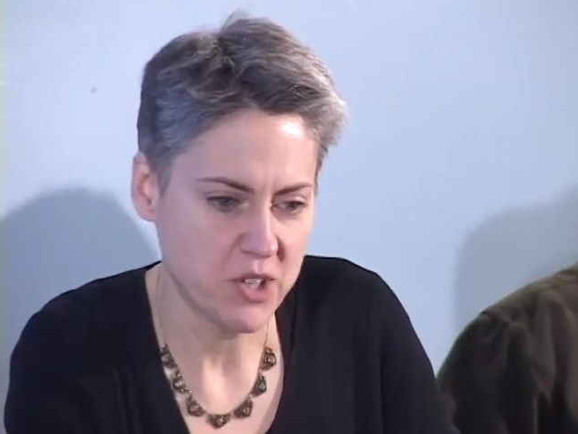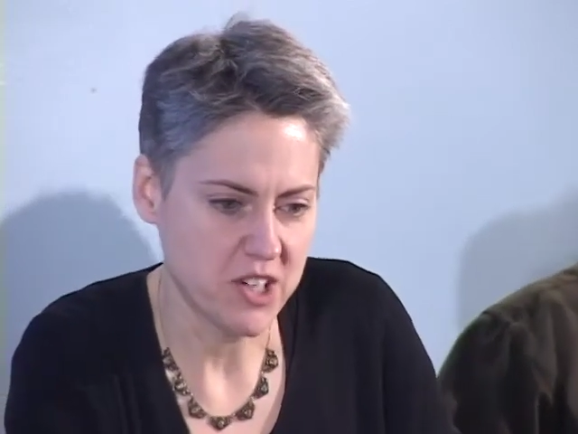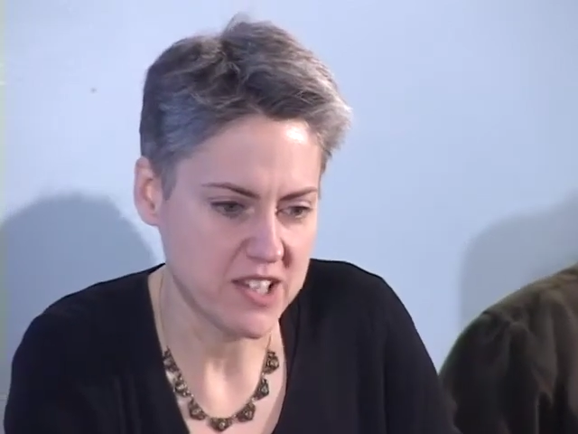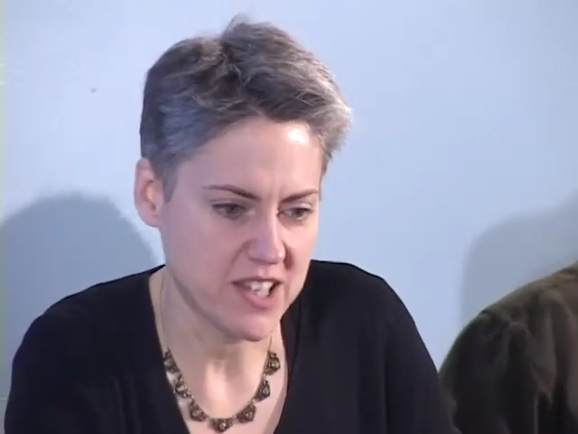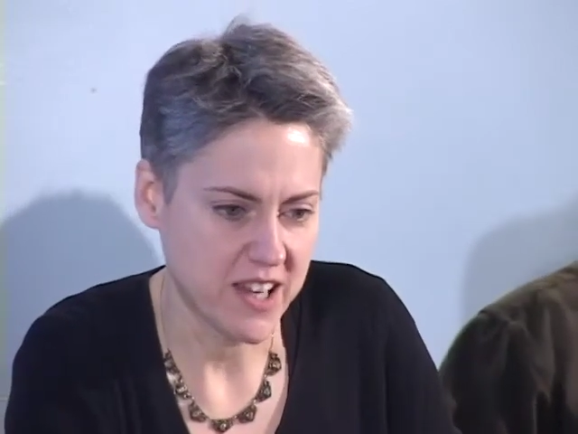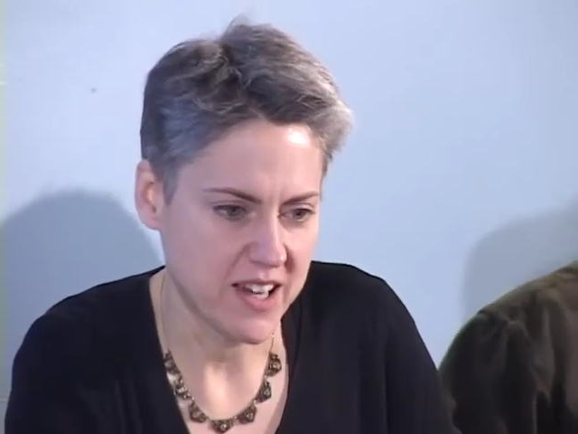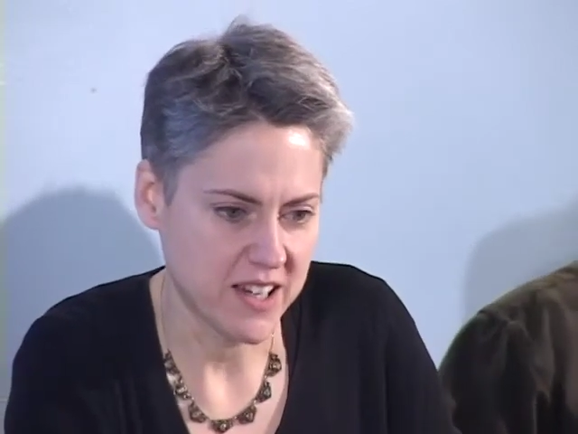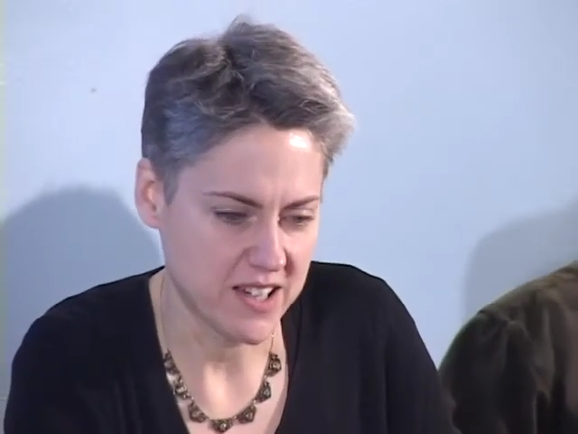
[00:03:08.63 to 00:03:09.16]

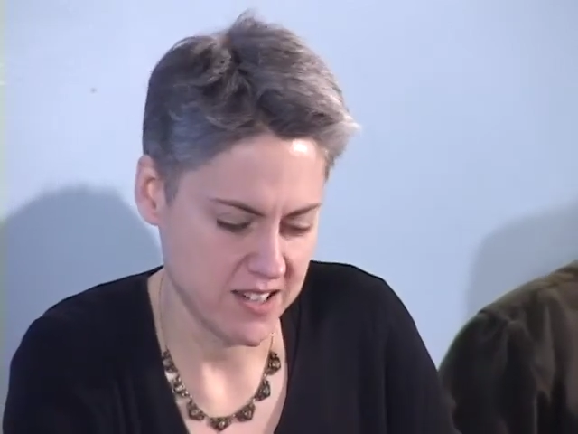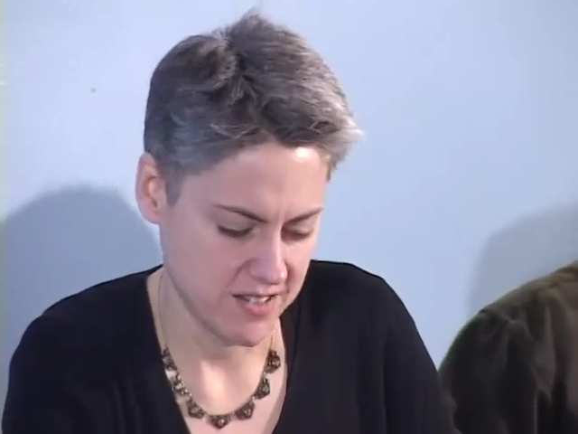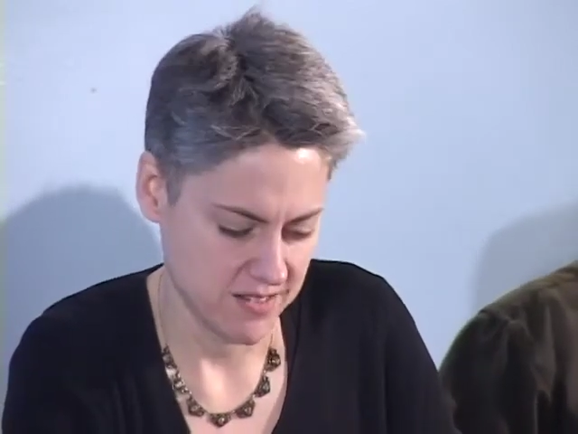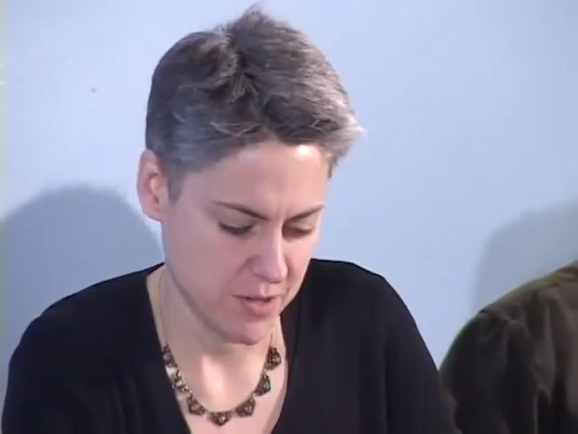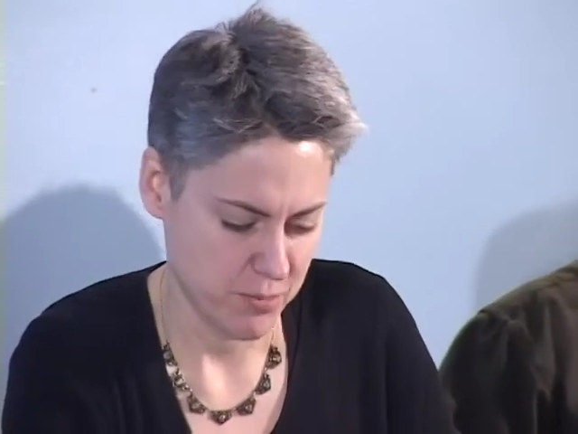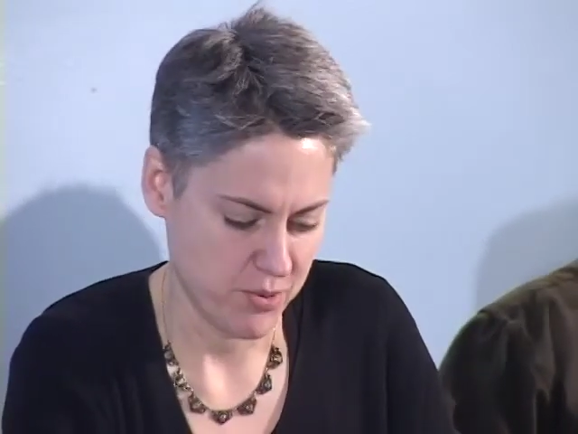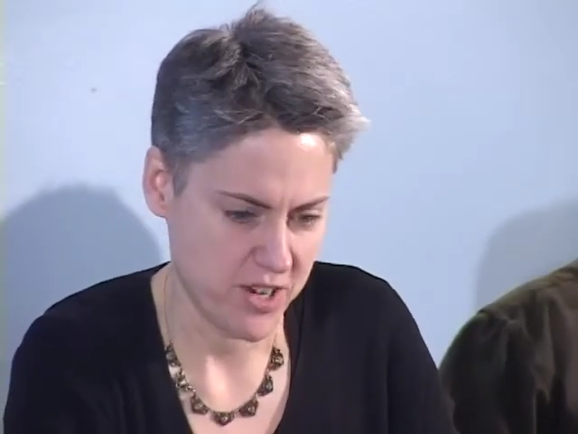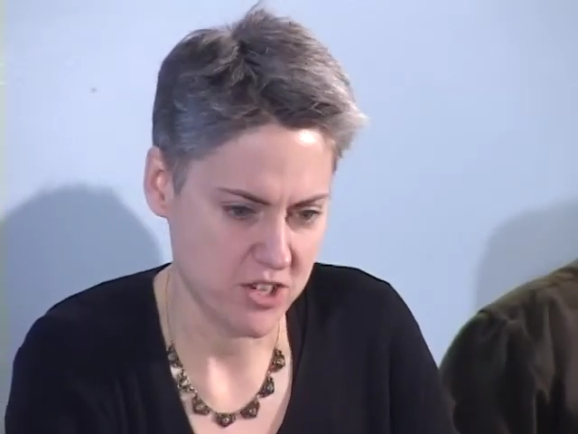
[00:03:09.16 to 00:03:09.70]
words like
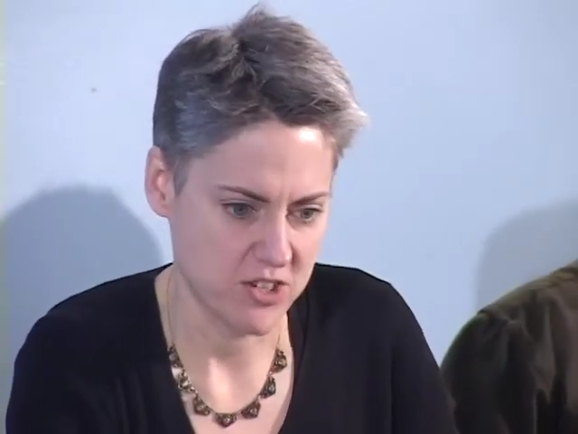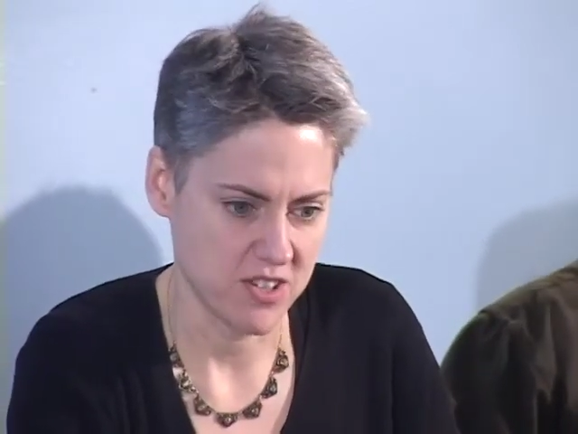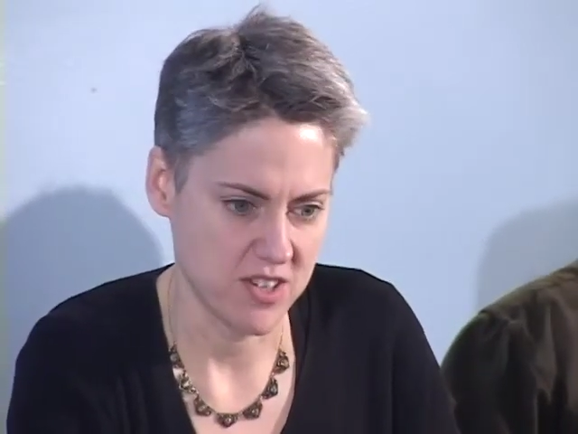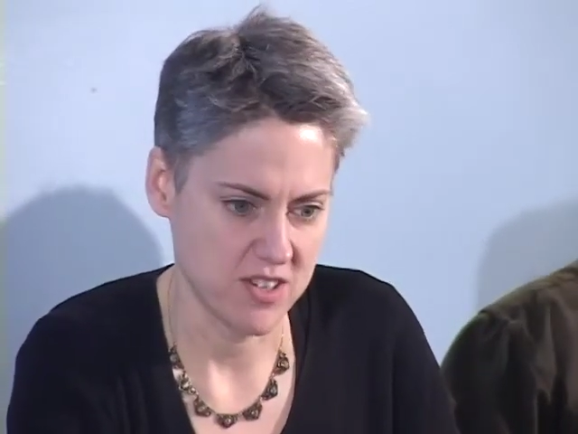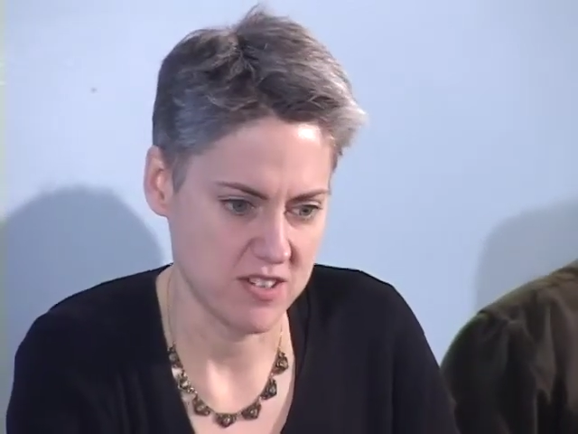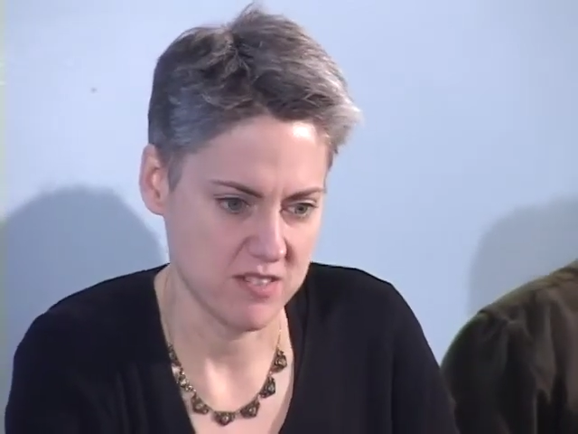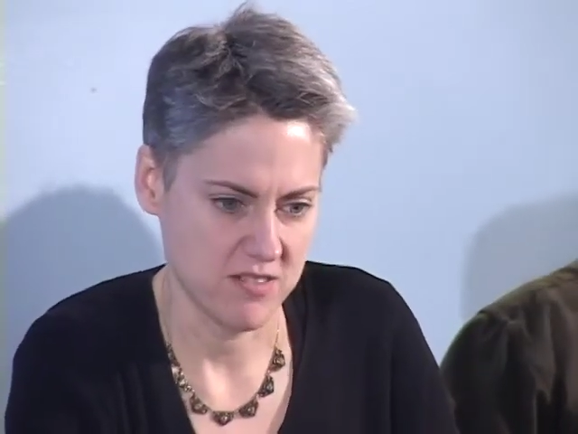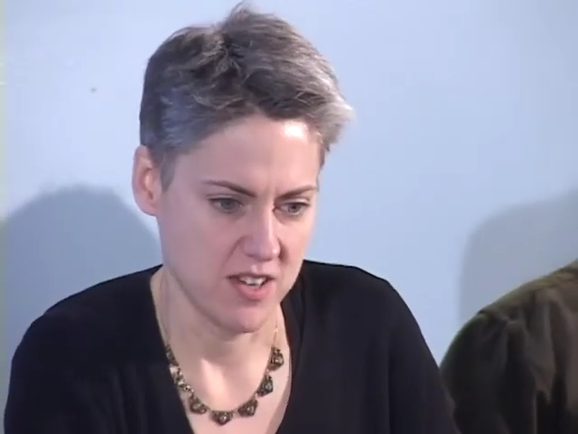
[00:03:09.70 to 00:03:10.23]

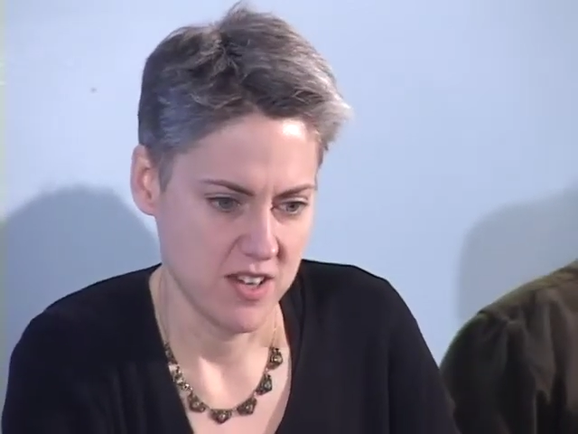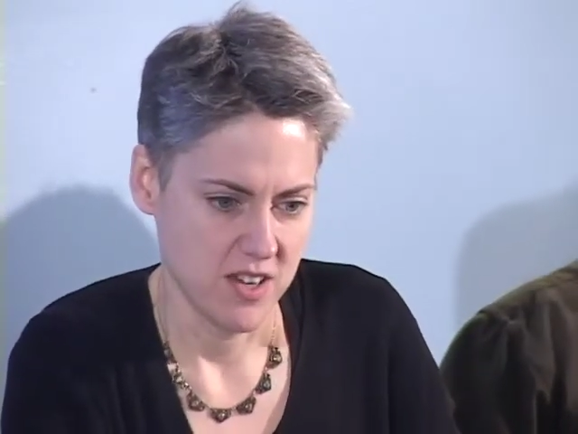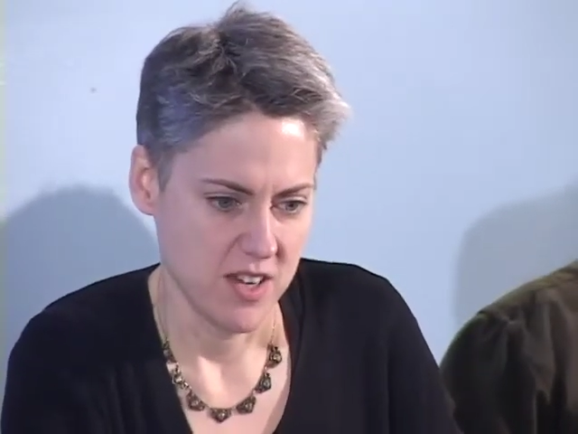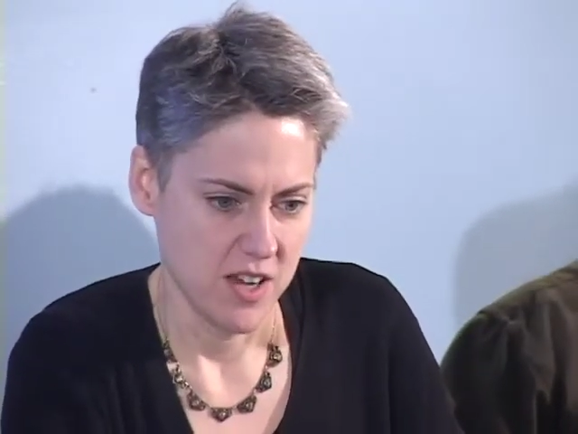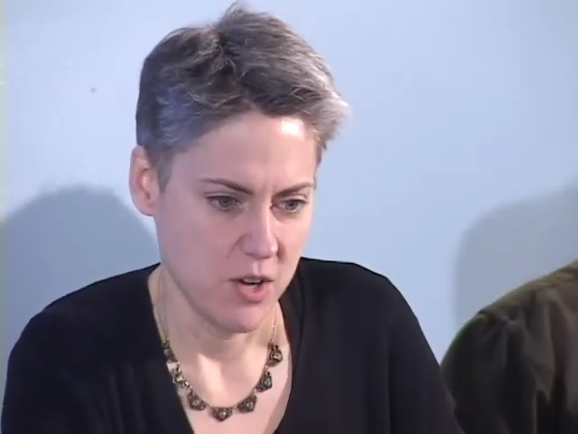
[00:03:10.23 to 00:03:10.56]
oppression.